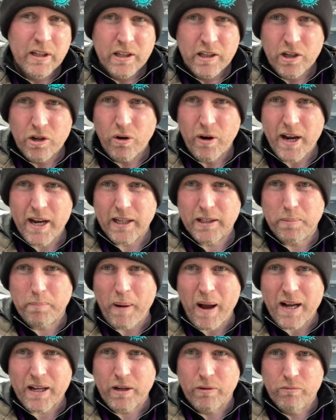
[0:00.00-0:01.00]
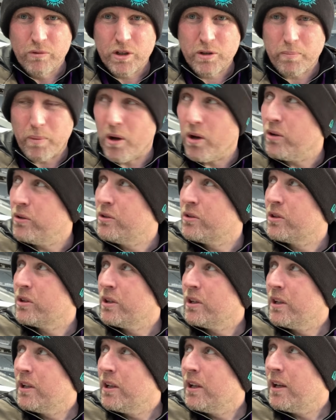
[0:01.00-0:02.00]
you know, hit back and respond,
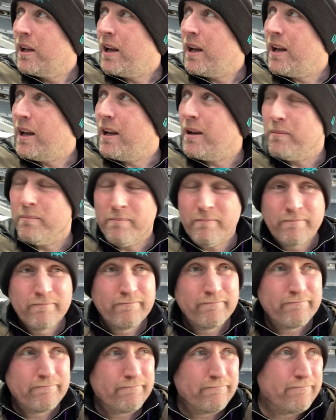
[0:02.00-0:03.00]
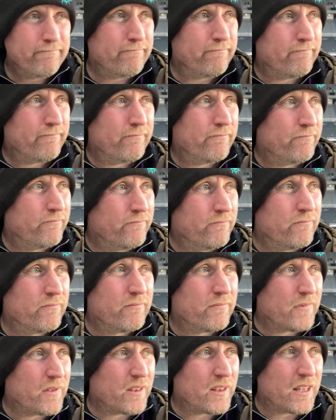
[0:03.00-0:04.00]

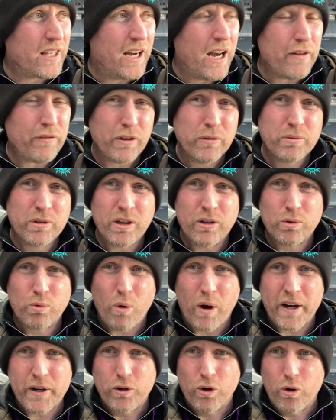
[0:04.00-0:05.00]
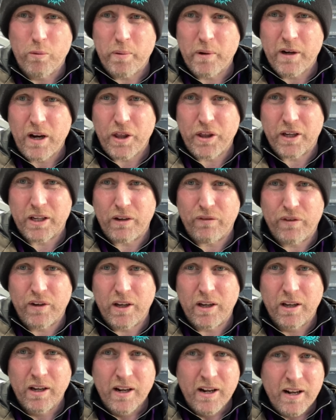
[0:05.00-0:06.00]
they left themselves wide open. I think if you
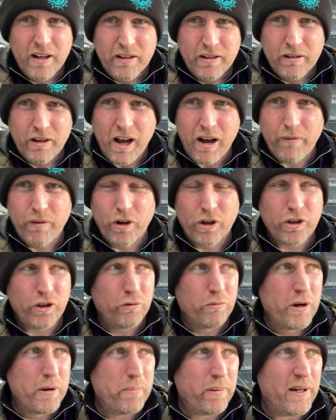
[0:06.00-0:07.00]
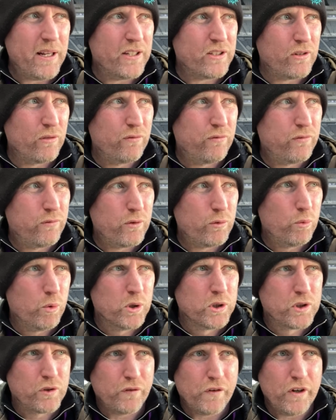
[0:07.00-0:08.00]
have a look at the replays of
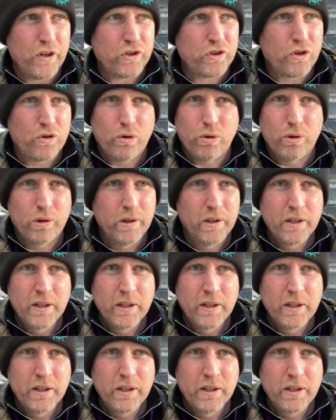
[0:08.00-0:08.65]
Wood's first goal,